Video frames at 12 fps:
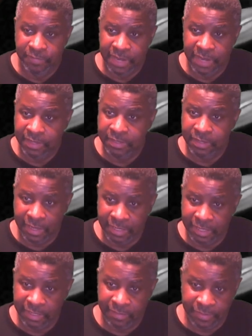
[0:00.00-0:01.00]
if not, I
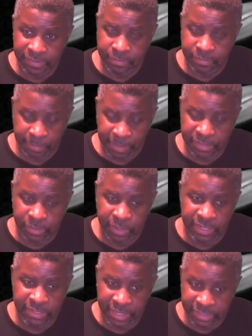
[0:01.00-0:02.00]
think the best way
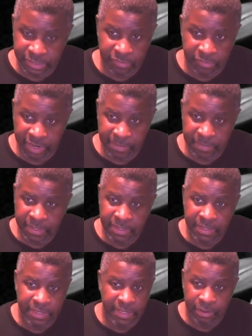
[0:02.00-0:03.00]
is Instagram
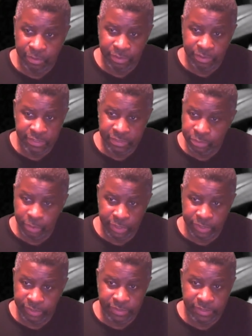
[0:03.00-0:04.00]
or
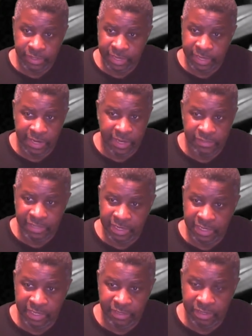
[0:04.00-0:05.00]
Twitter. Okay, and I'll try to
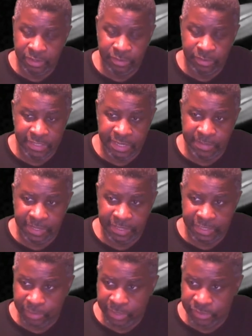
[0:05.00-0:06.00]
get you the code the same night.
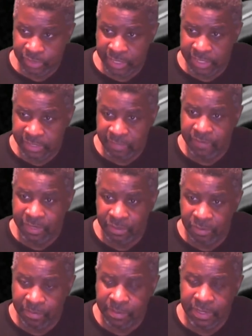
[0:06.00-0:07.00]
That's why I try to get the
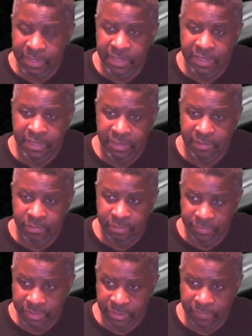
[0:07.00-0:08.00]
video up, the
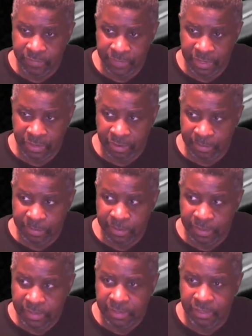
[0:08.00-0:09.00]
result video up,
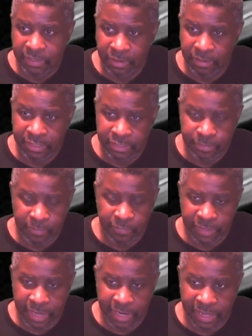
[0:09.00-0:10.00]
you know, at least
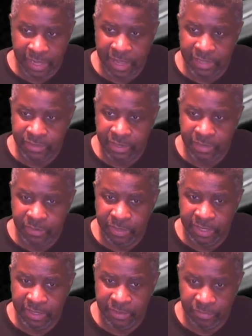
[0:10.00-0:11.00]
before 9 o'clock, so that
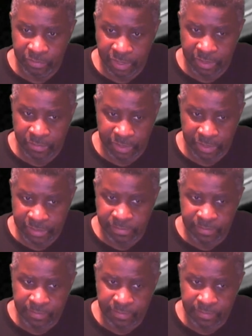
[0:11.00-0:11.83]
way, you know, we can,